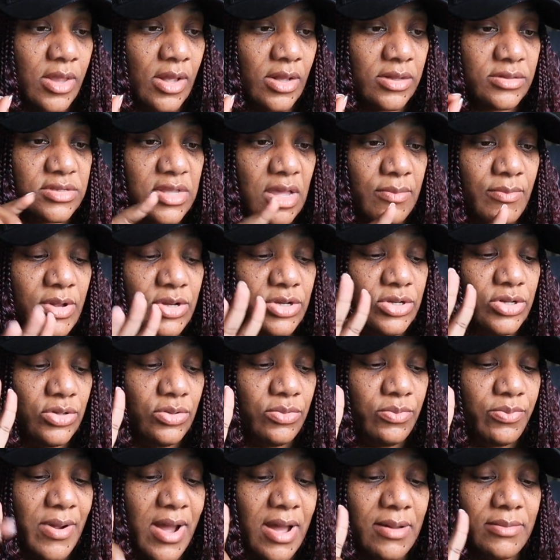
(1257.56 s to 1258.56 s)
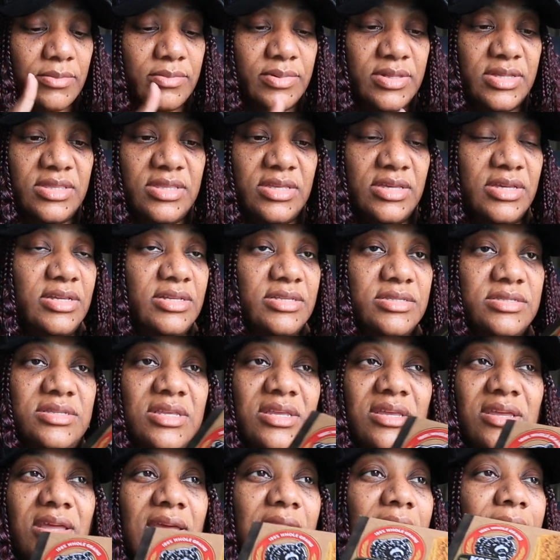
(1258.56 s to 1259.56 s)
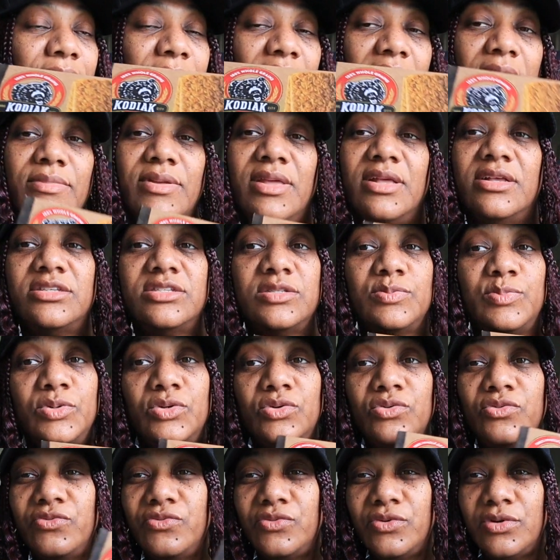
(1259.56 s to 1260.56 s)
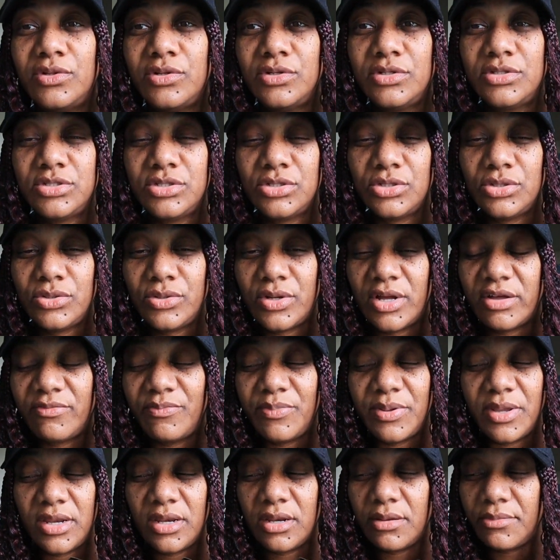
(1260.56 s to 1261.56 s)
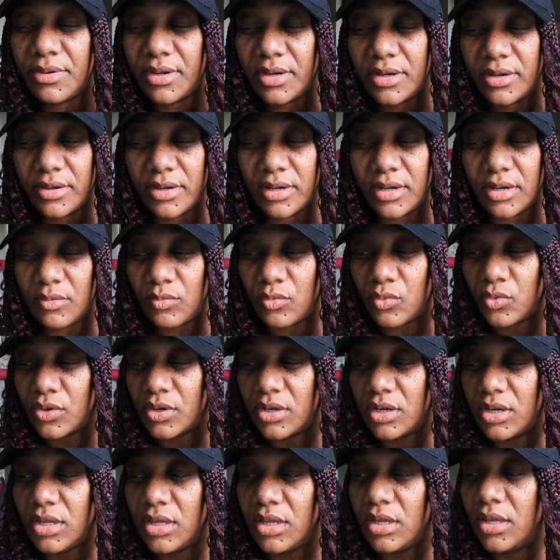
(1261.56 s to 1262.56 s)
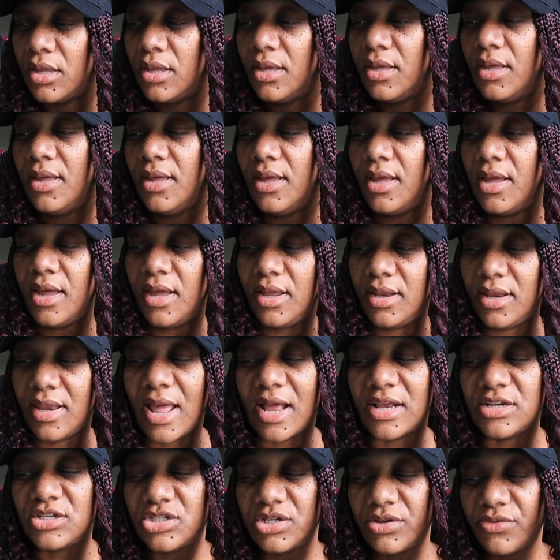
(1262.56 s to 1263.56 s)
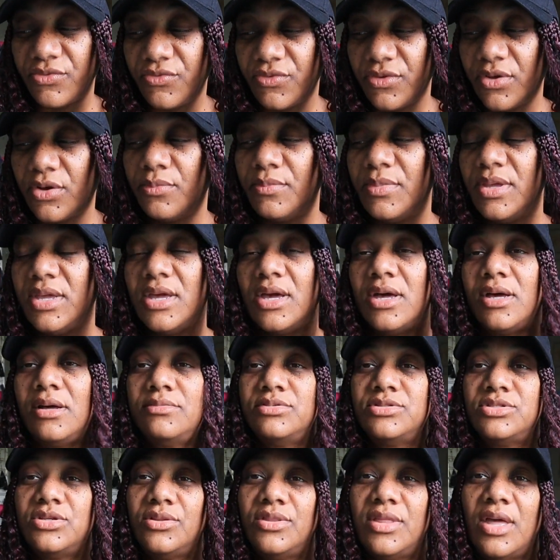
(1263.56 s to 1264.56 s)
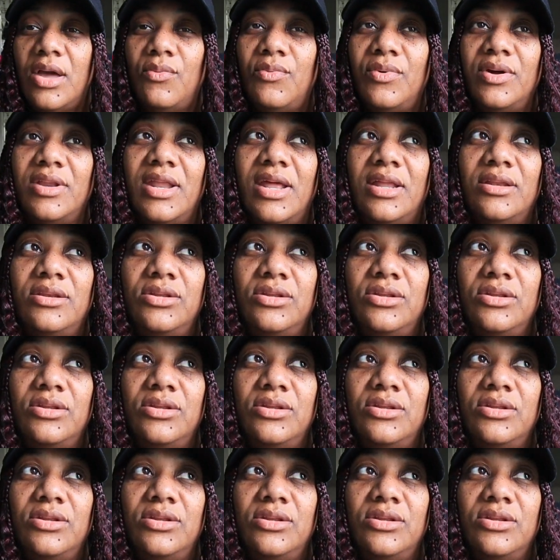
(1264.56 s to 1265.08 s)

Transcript: So I'm going to do probably this and maybe a spoonful or two of peanut butter in the morning. And that should fill me up so that when I